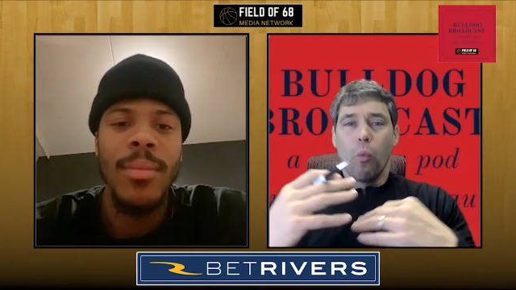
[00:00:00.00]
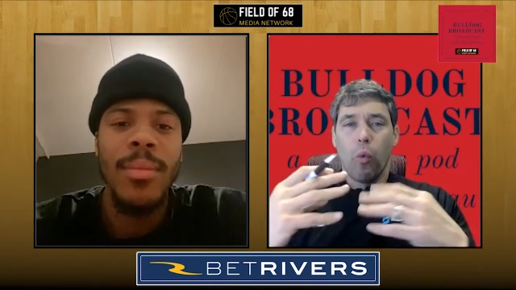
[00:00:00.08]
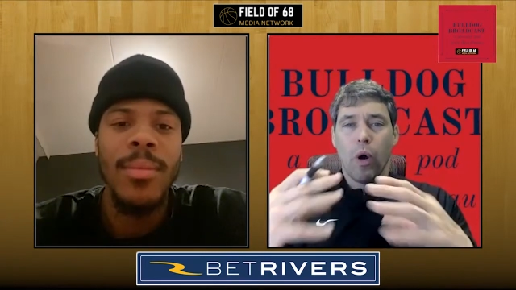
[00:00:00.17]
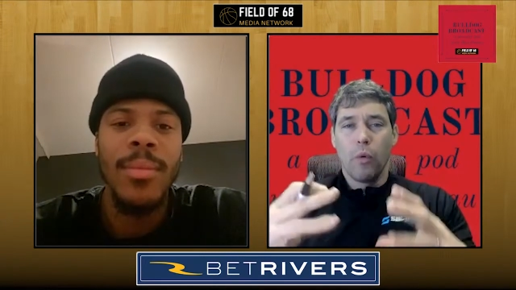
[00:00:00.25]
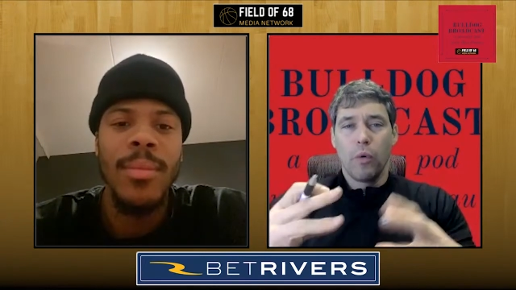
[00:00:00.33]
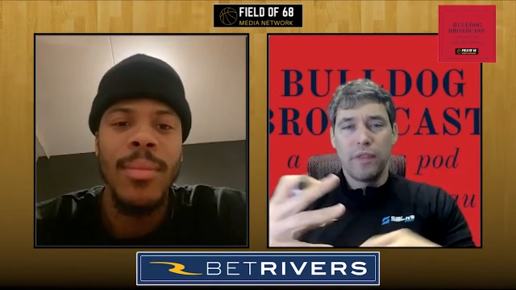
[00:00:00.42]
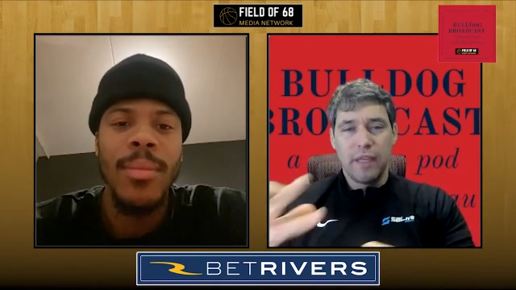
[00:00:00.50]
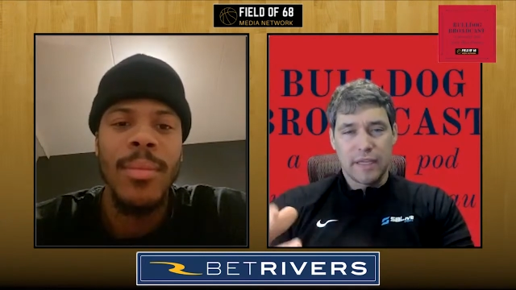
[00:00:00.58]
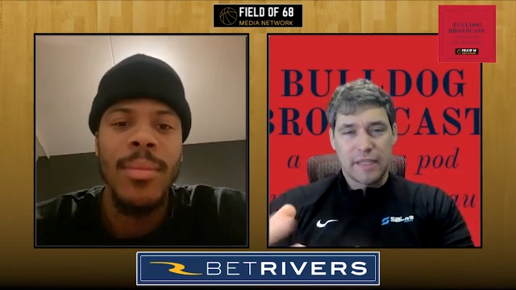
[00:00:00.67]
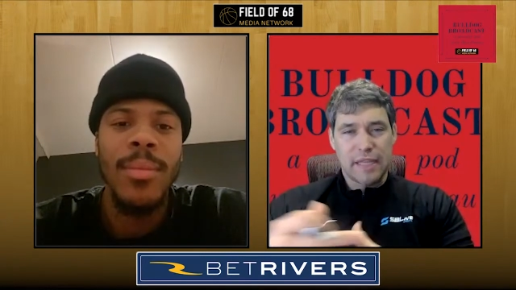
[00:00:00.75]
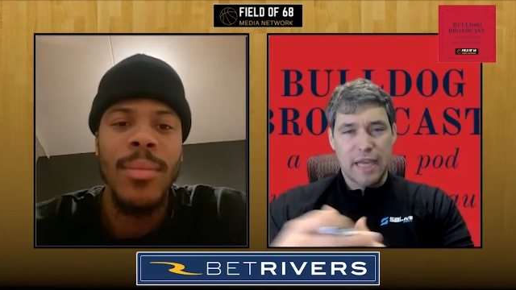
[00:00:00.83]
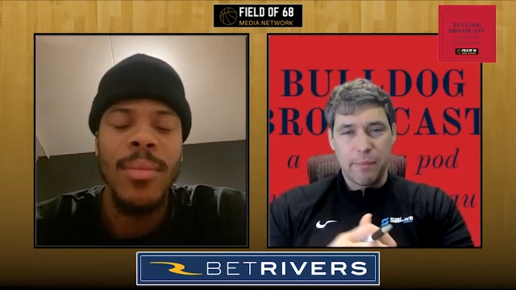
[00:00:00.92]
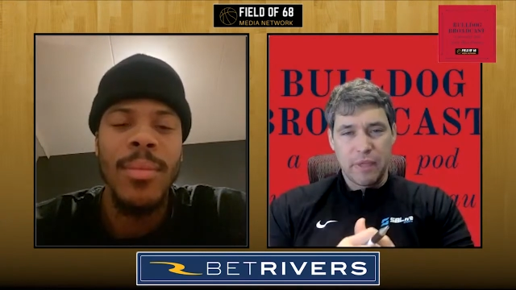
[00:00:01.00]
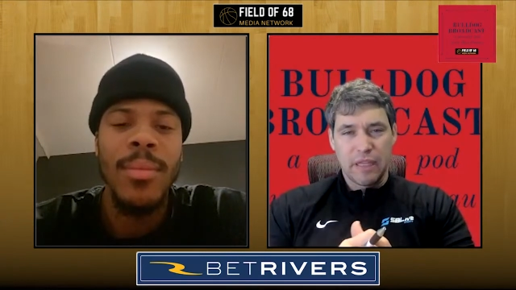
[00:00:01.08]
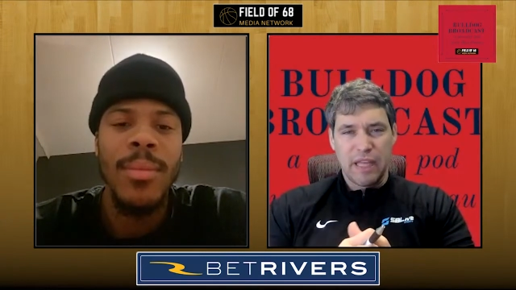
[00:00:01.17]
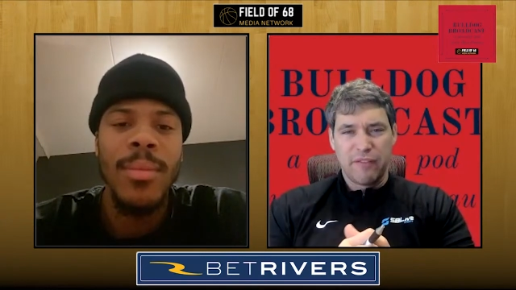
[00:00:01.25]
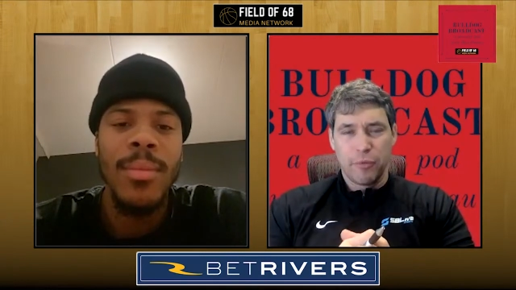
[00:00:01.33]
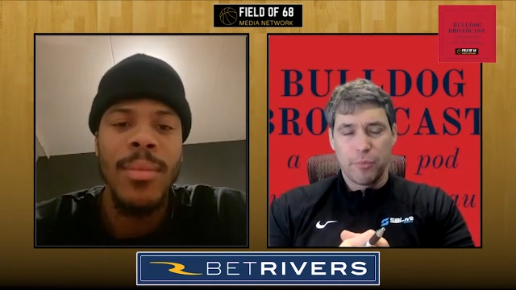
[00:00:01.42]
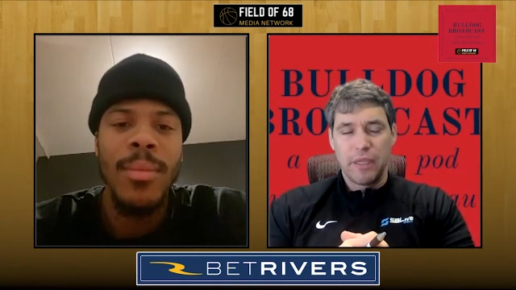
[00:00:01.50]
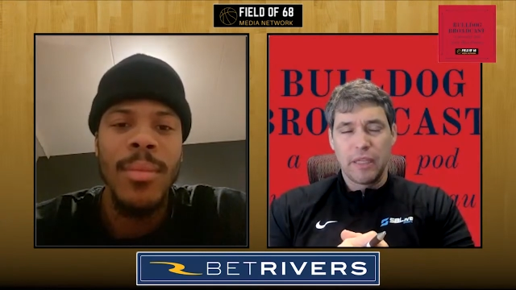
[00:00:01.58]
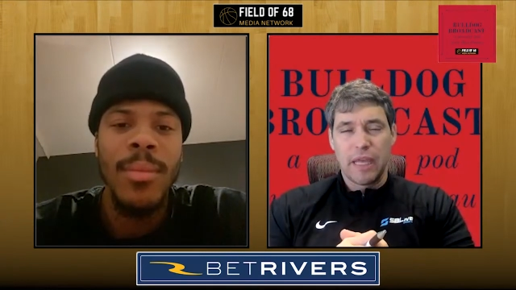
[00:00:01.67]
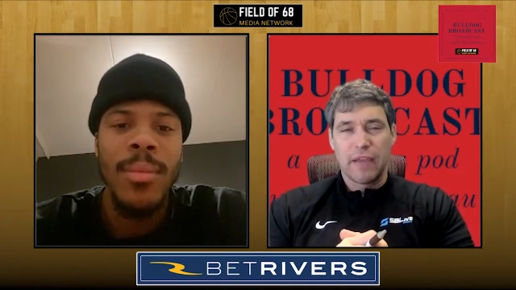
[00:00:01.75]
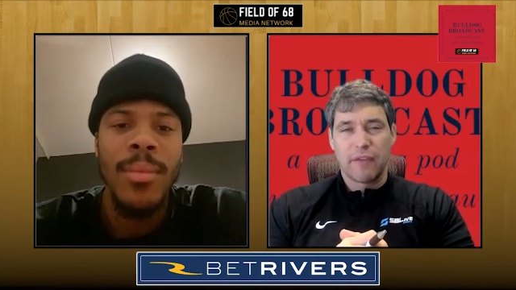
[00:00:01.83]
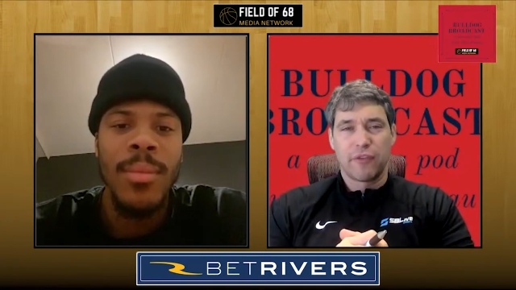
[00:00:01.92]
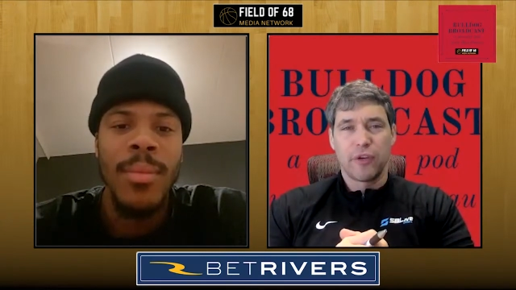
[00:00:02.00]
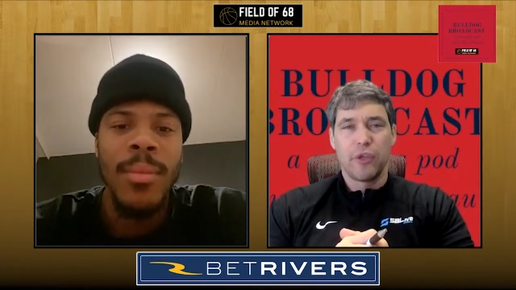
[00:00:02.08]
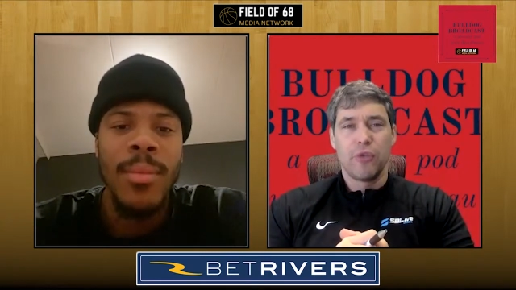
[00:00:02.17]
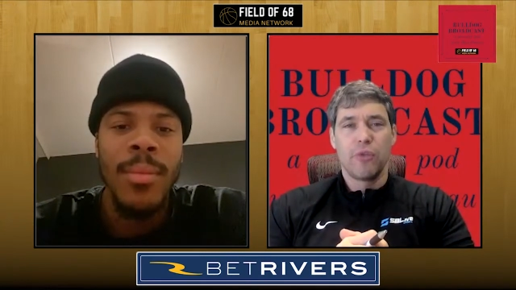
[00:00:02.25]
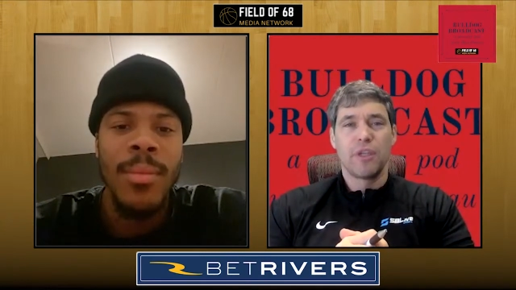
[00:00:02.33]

Speaker 1: What would the excitement level be like for you